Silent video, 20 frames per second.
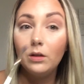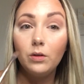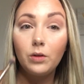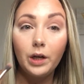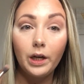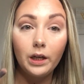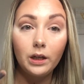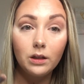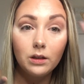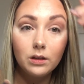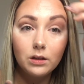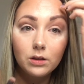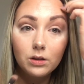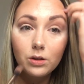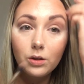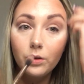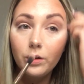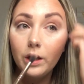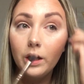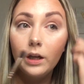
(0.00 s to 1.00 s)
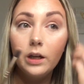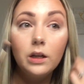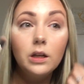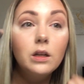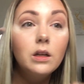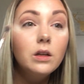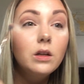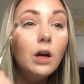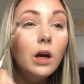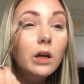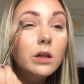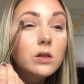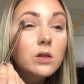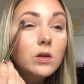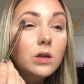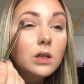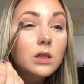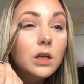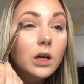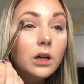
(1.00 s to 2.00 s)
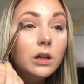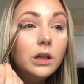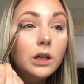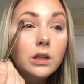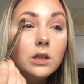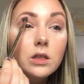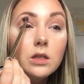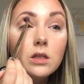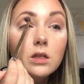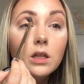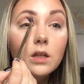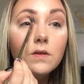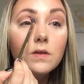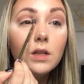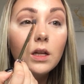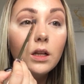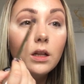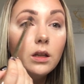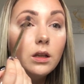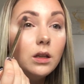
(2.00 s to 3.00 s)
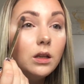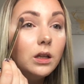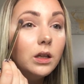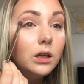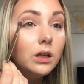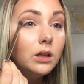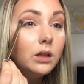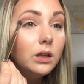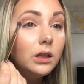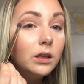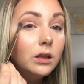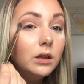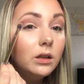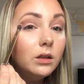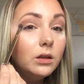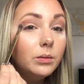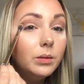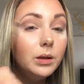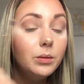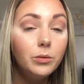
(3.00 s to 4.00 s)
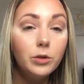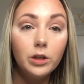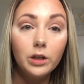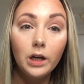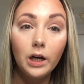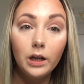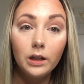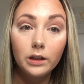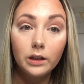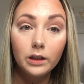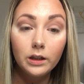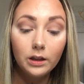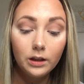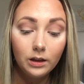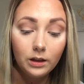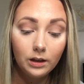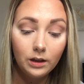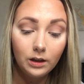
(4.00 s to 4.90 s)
Okay, so then as you can tell, that just gives it a little bit more color,